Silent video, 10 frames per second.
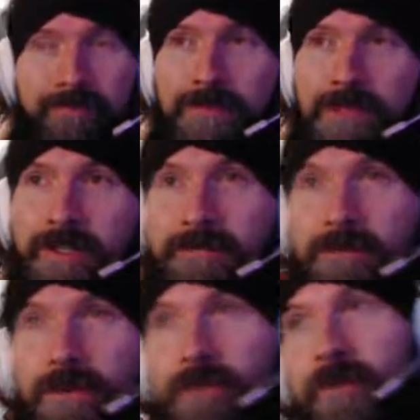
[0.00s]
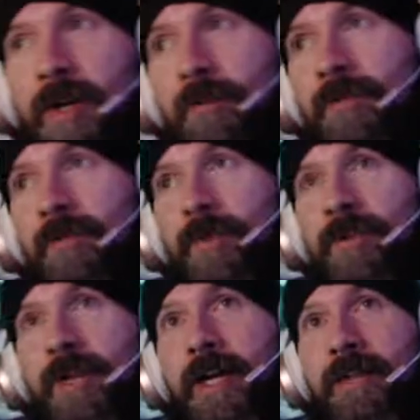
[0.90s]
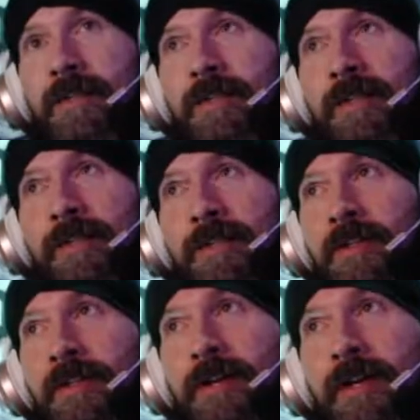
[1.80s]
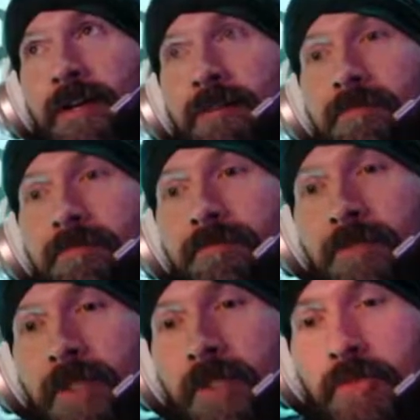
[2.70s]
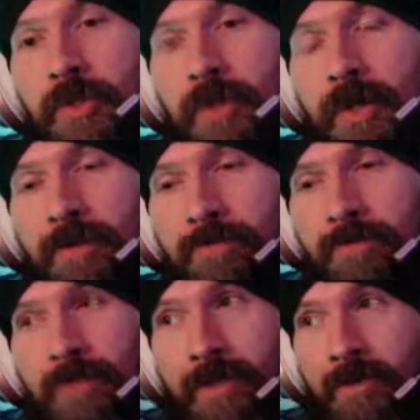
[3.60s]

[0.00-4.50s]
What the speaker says: unfold right before your eyes. And it's bizarre. They're